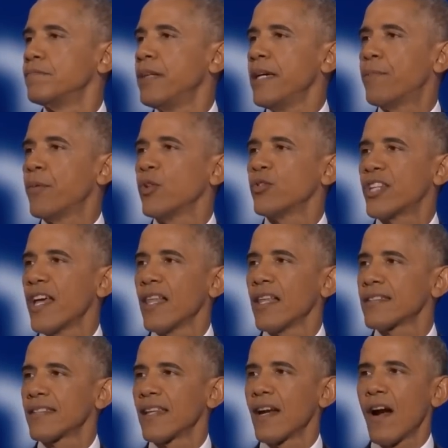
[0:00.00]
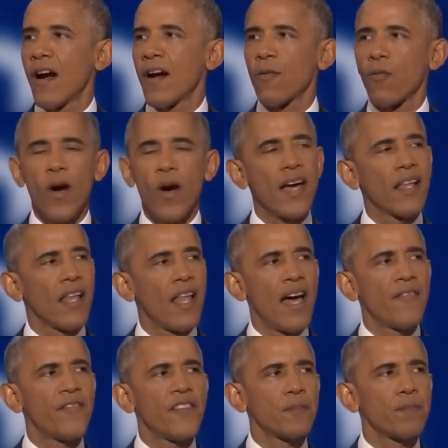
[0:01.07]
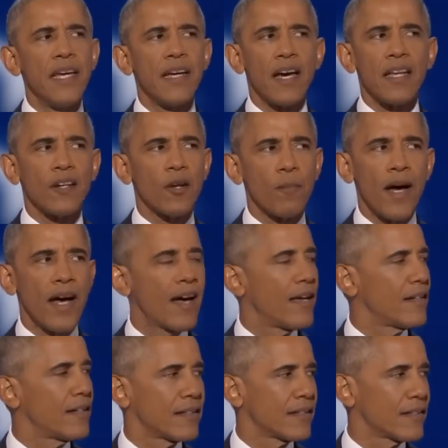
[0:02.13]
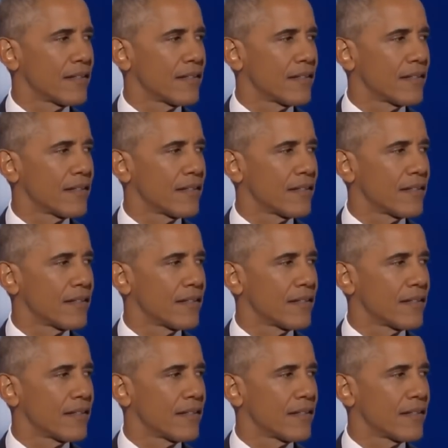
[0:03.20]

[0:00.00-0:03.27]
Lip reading: People who tell us that our way of life is being undermined